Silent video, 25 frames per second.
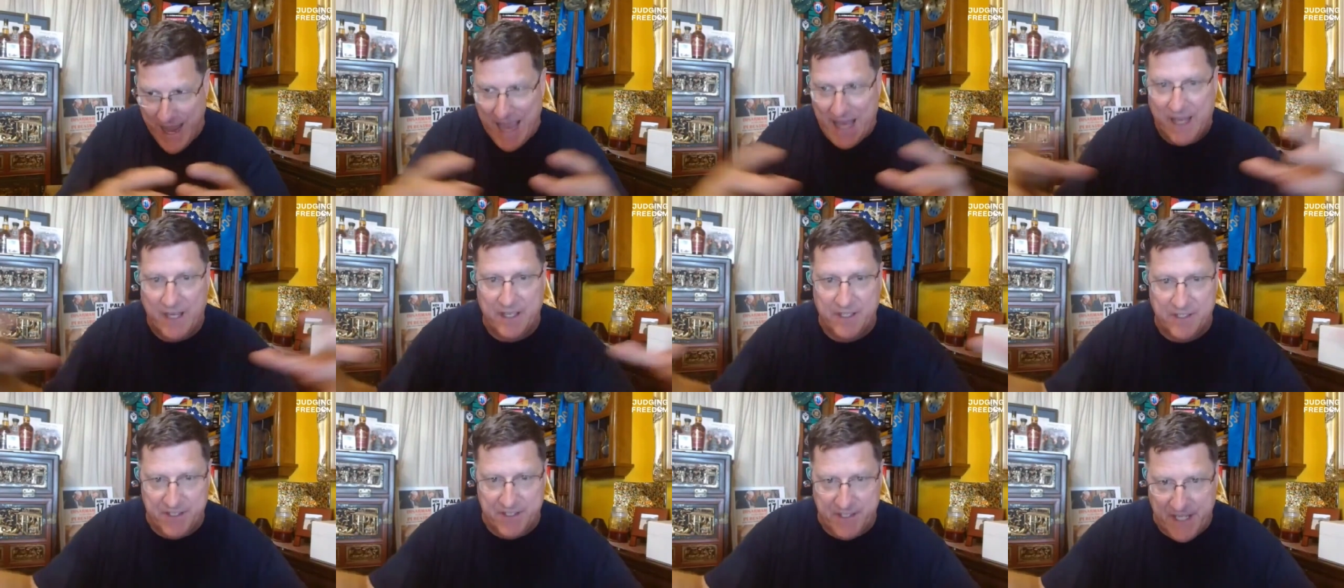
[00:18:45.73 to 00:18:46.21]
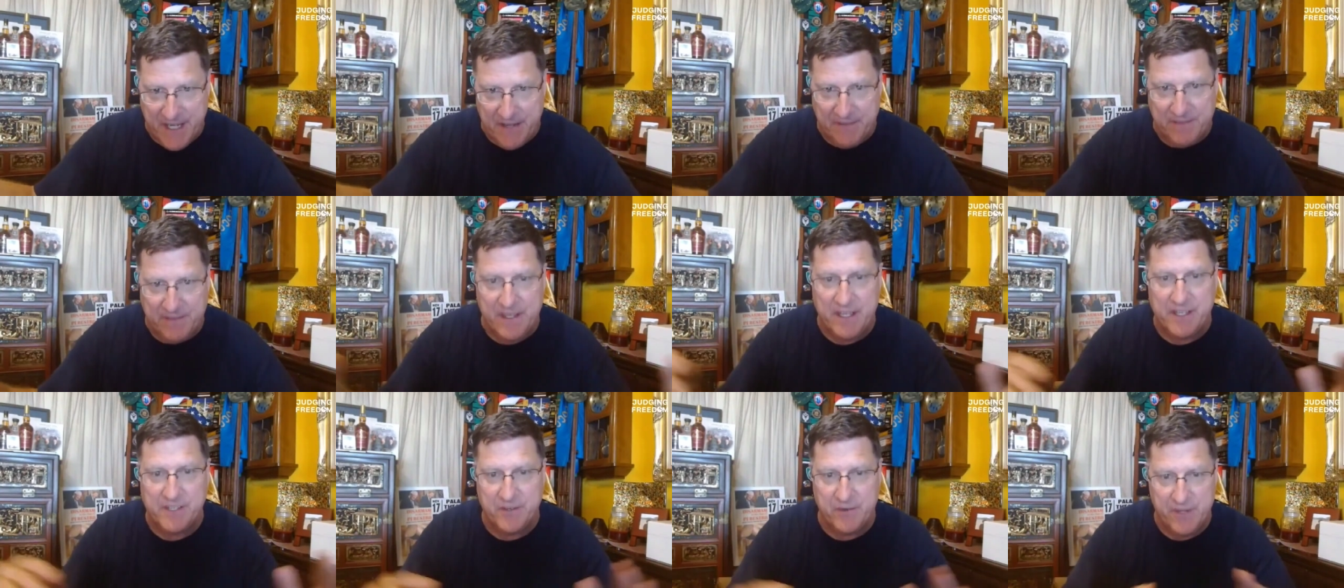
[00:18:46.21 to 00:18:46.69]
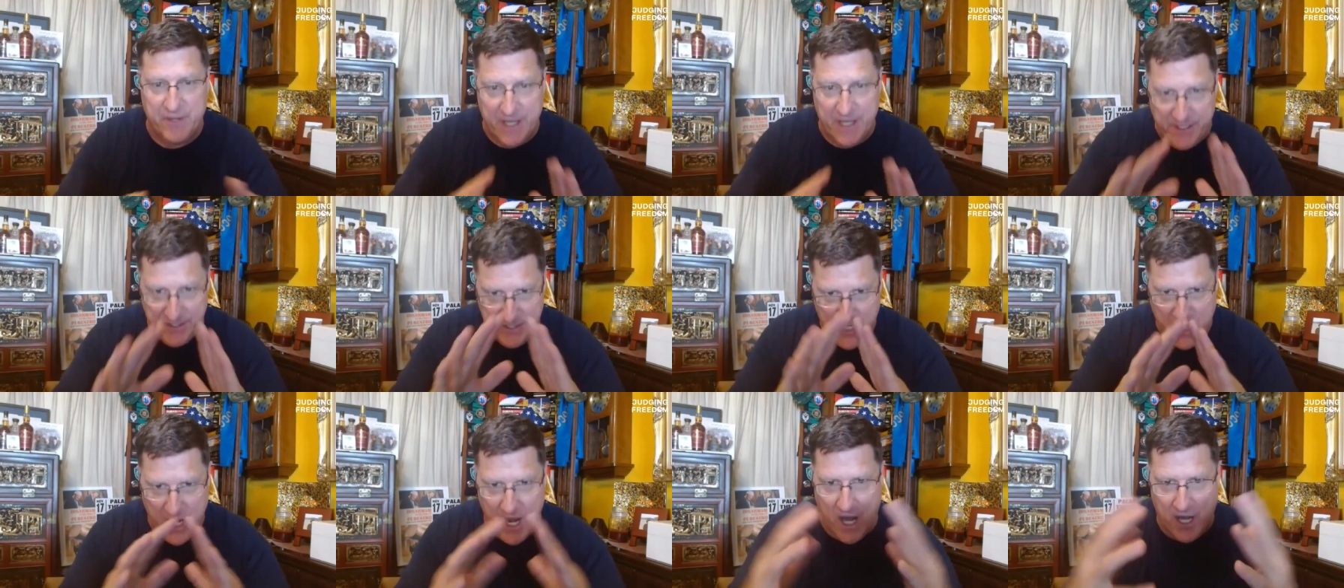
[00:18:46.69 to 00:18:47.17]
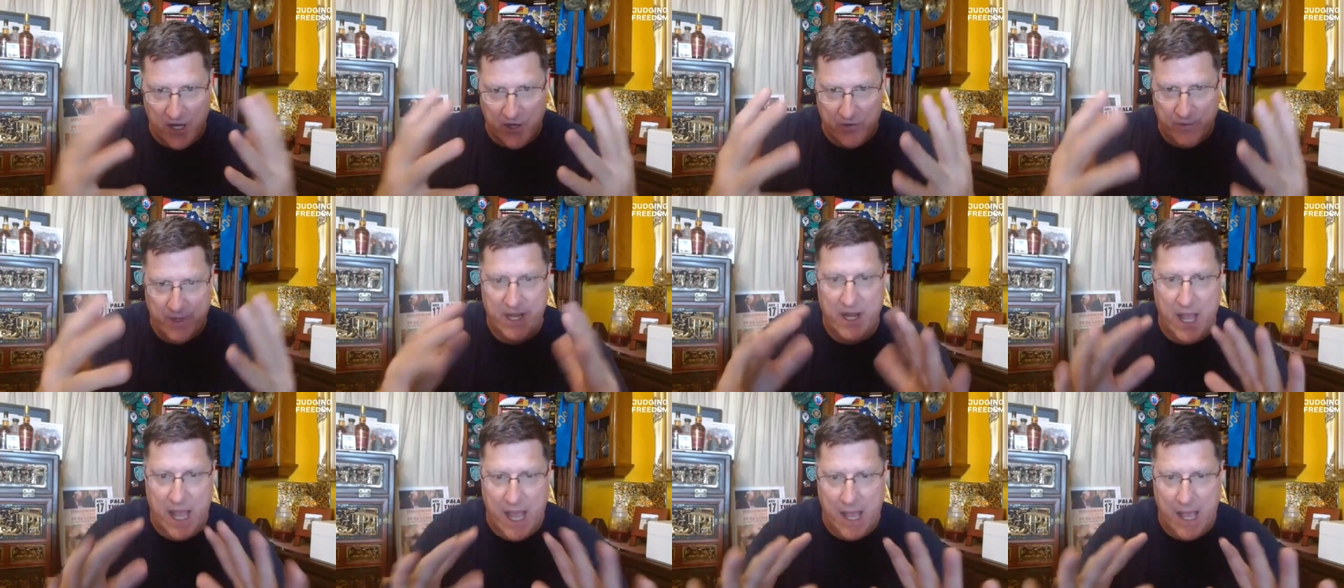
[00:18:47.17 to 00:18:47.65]
dragon's teeth. These are these
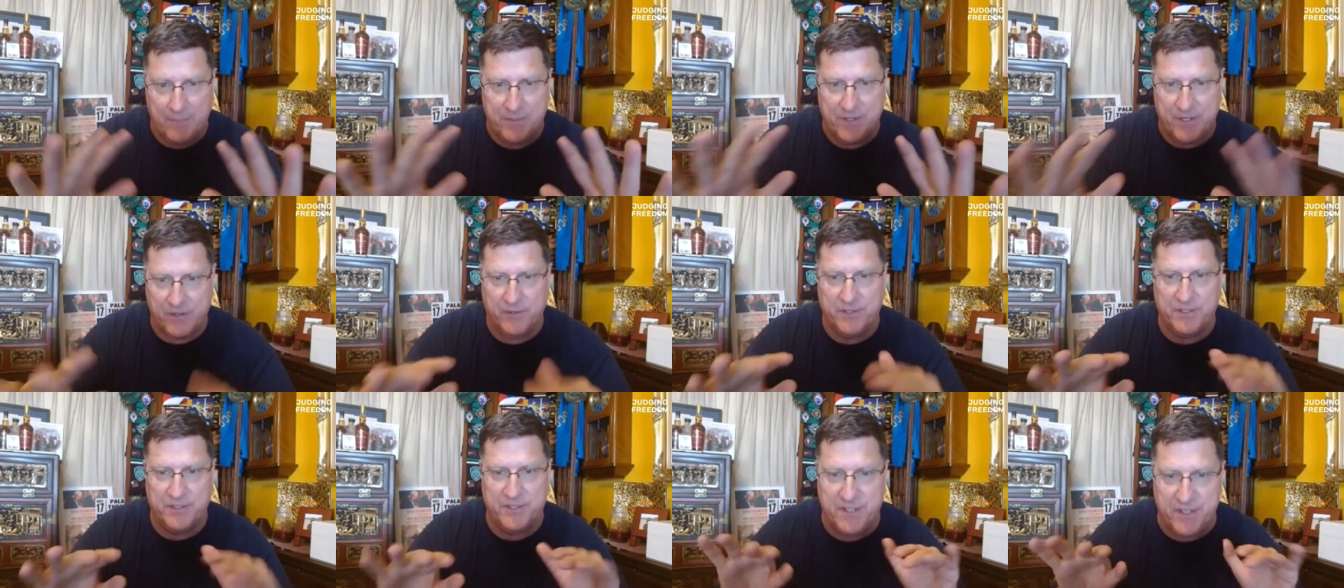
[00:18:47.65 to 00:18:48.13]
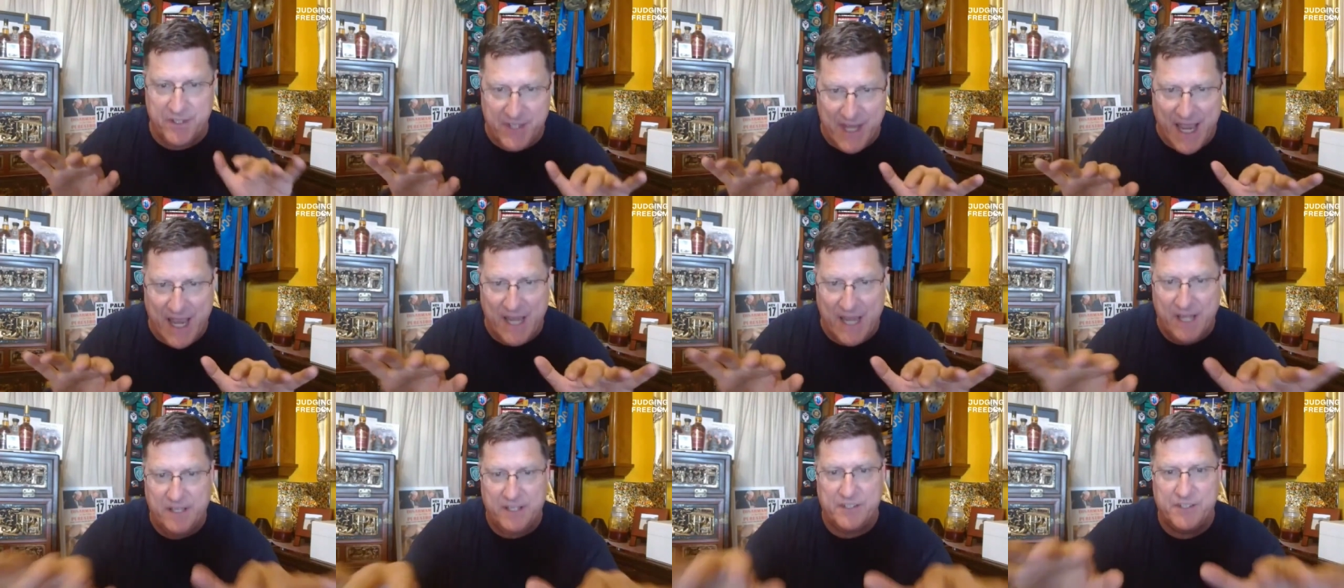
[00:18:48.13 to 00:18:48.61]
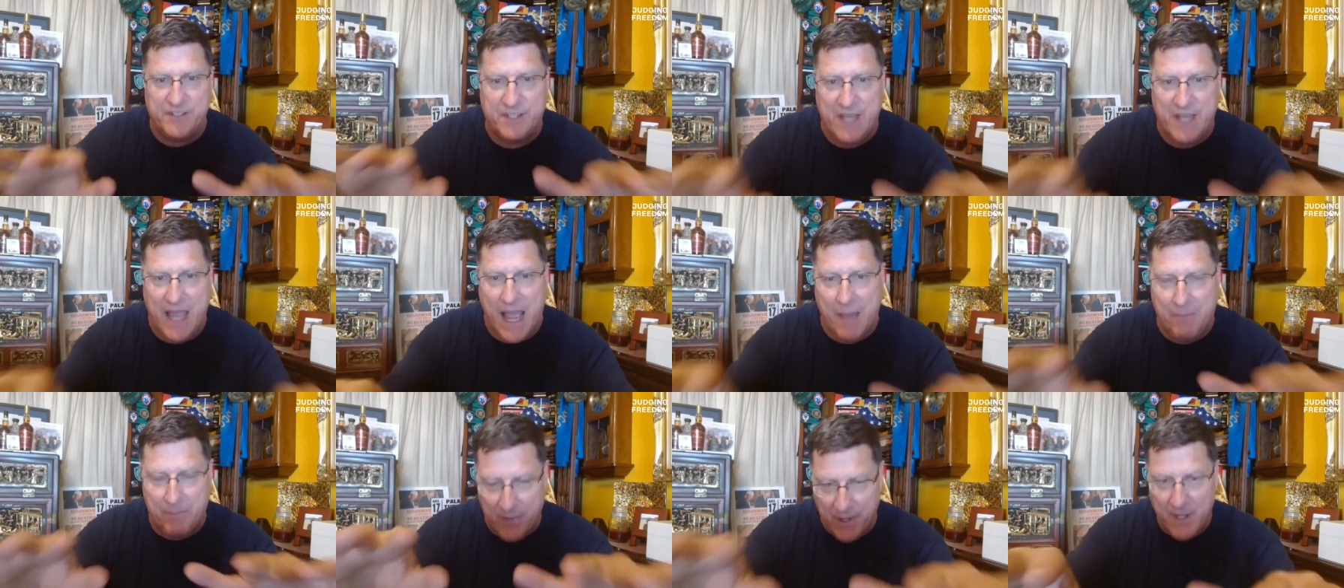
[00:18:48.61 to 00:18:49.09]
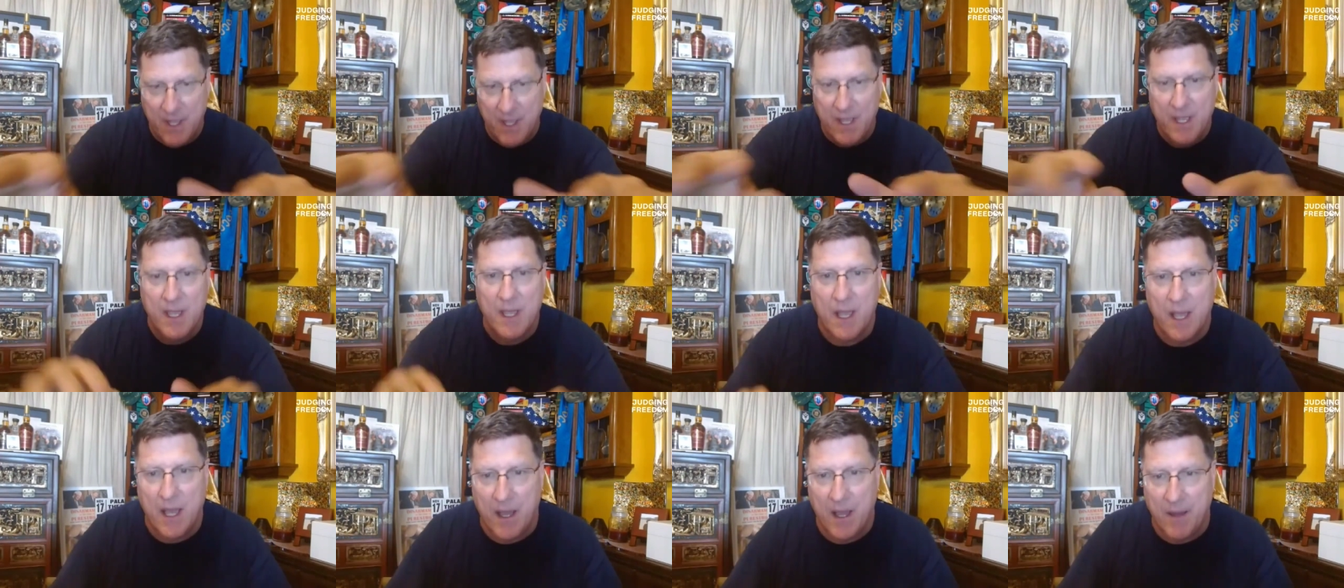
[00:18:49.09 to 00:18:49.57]
concrete obstacles designed to stop
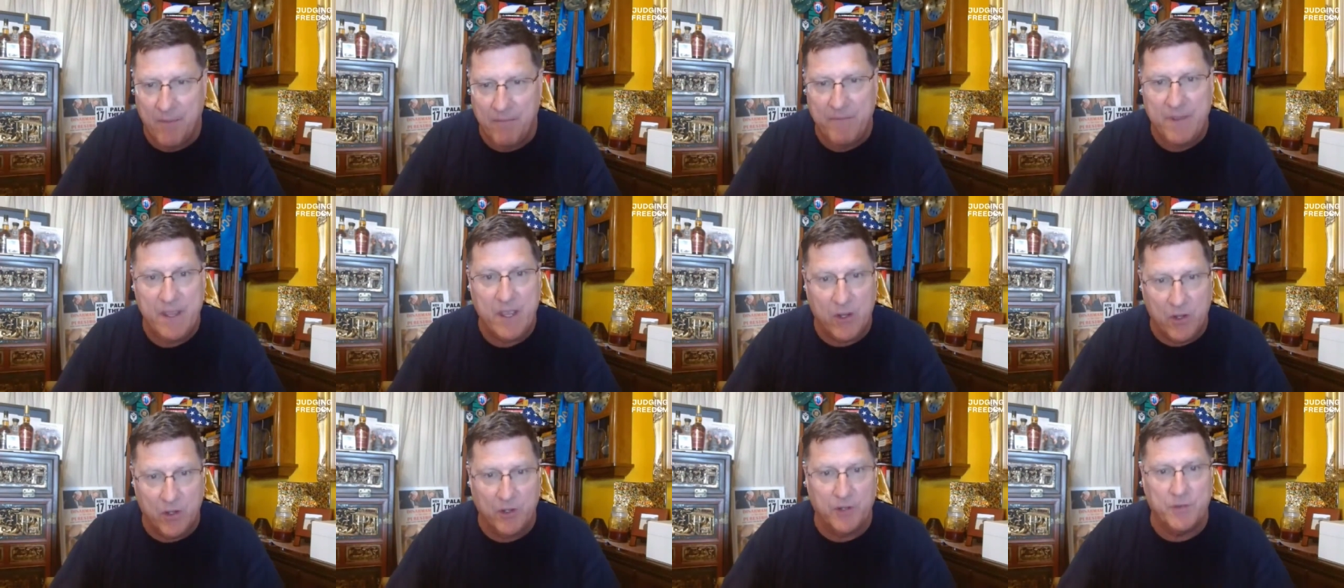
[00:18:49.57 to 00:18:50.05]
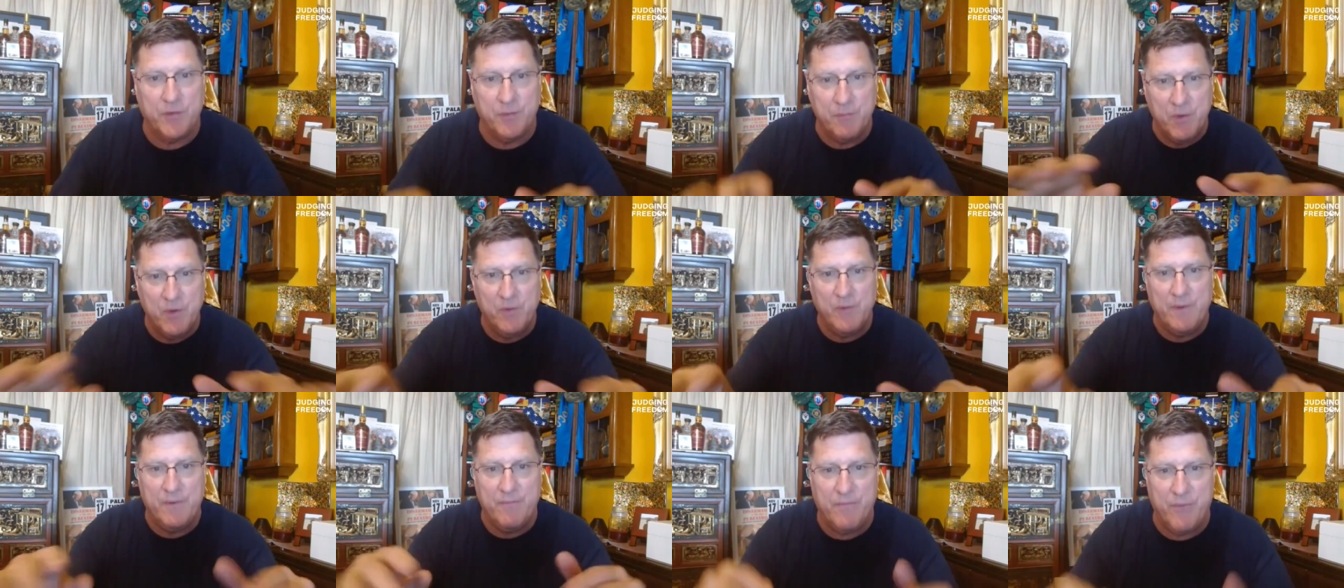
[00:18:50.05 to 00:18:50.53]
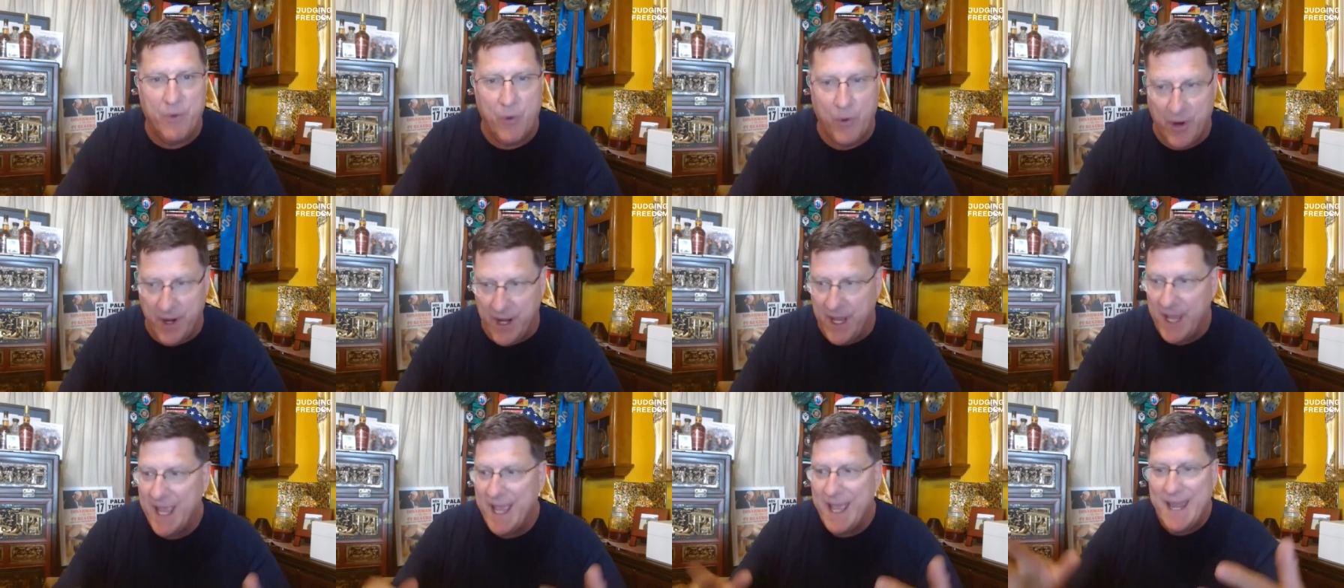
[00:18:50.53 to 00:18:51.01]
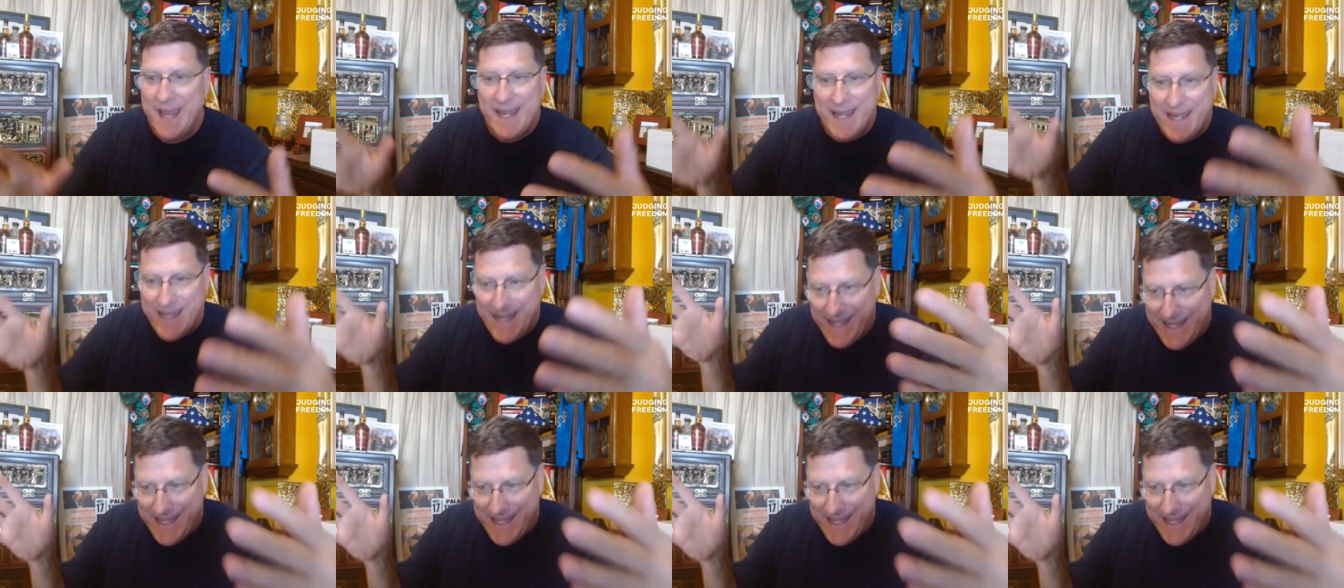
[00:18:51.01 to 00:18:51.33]
uh, vehicles from moving forward.